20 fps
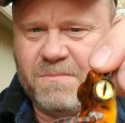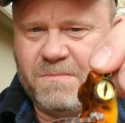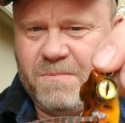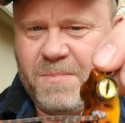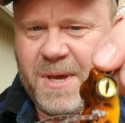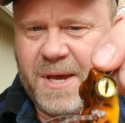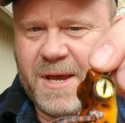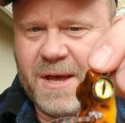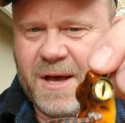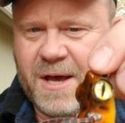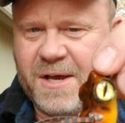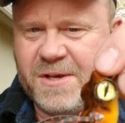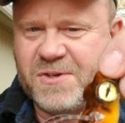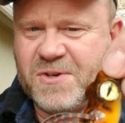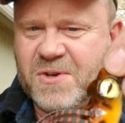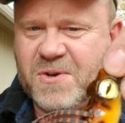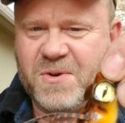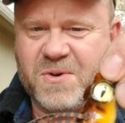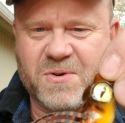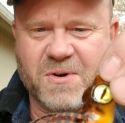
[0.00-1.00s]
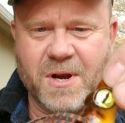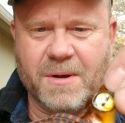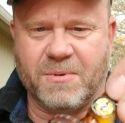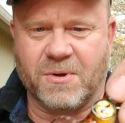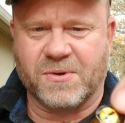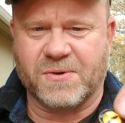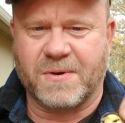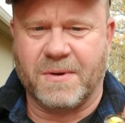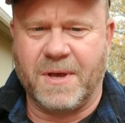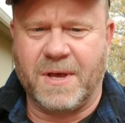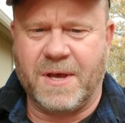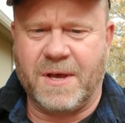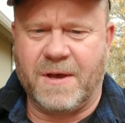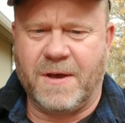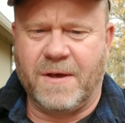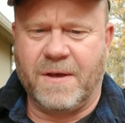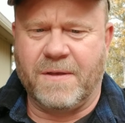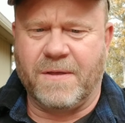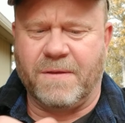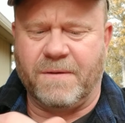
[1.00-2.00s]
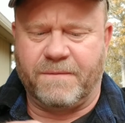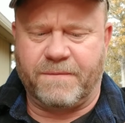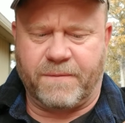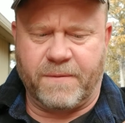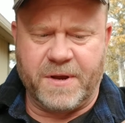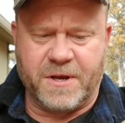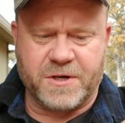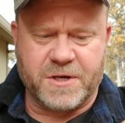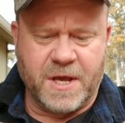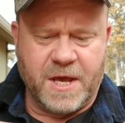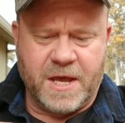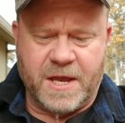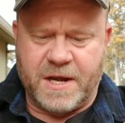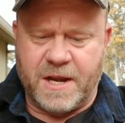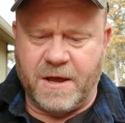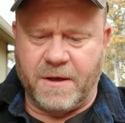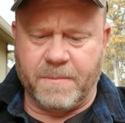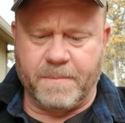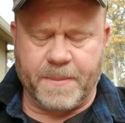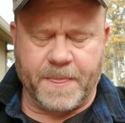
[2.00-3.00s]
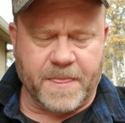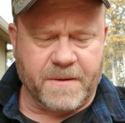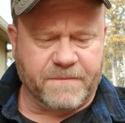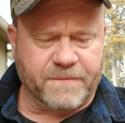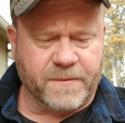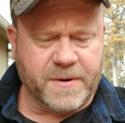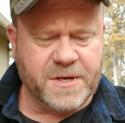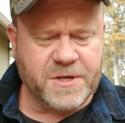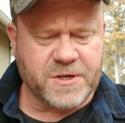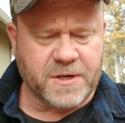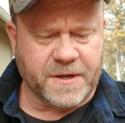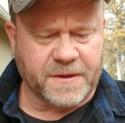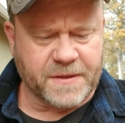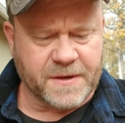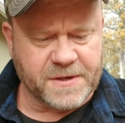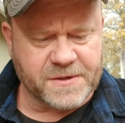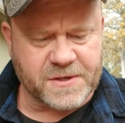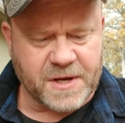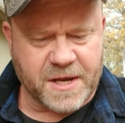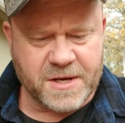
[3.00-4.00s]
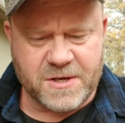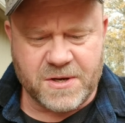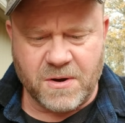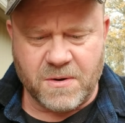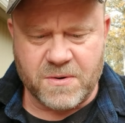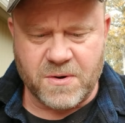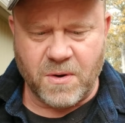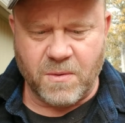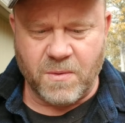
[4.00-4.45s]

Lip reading: Big eyes, 2 trebles, and fringe. Now, the fringe on this, I don't know